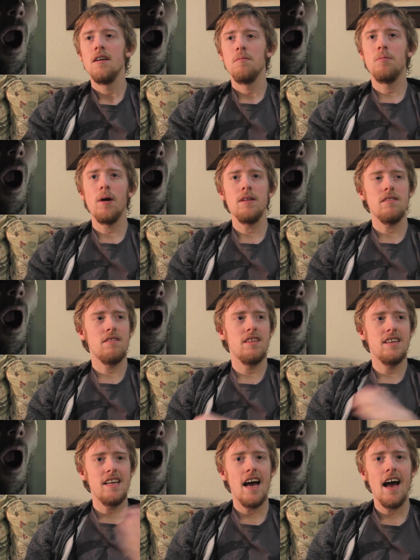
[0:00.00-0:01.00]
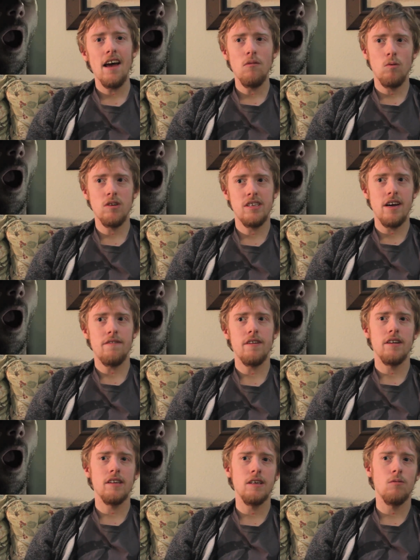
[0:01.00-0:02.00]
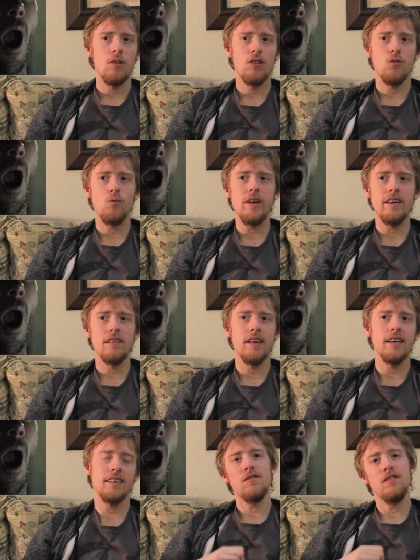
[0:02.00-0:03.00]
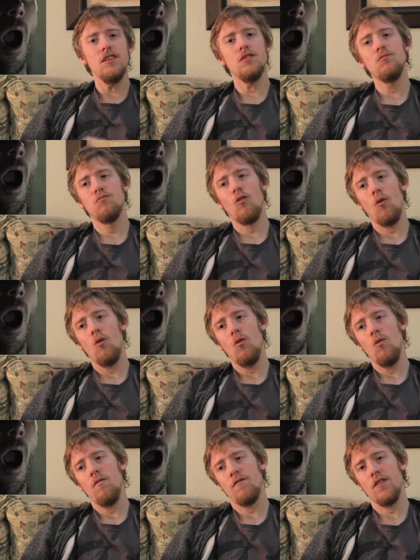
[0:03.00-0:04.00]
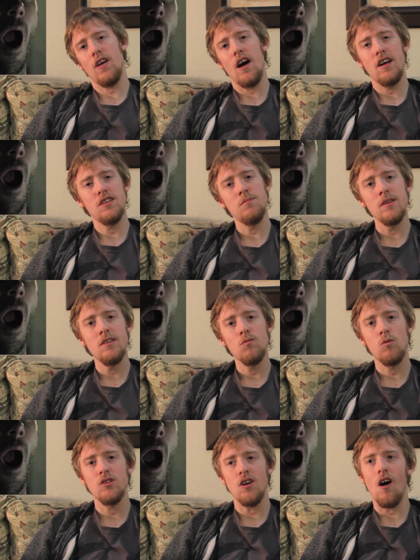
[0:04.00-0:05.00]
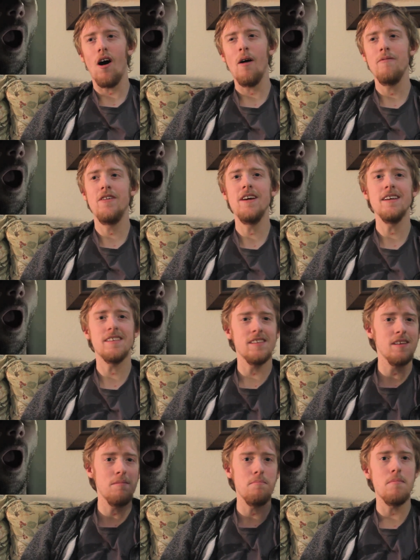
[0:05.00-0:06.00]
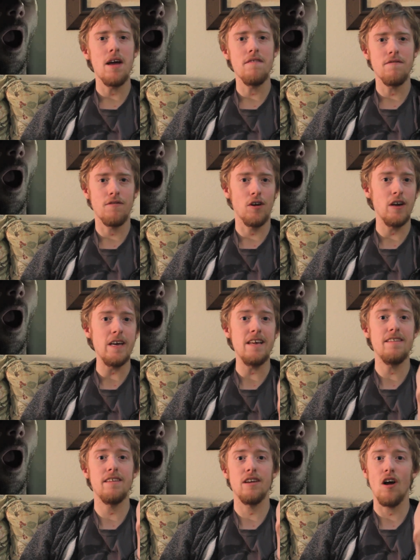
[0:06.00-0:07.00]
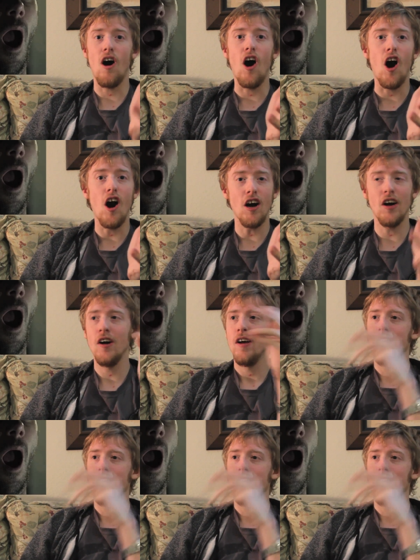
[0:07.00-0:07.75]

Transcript: But the dad was definitely one of the weak links. This role for the husband was obviously meant for Ethan Hawke,